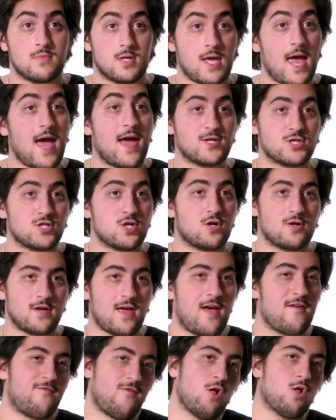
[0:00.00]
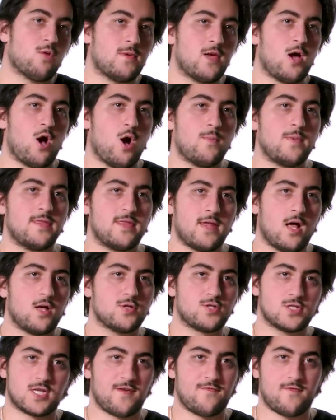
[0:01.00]
Yeah, sure, yeah. Follow me home and then I'll
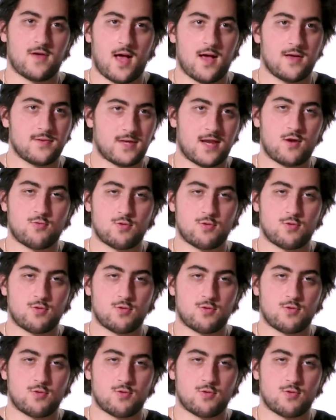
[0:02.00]
just give, I'll get a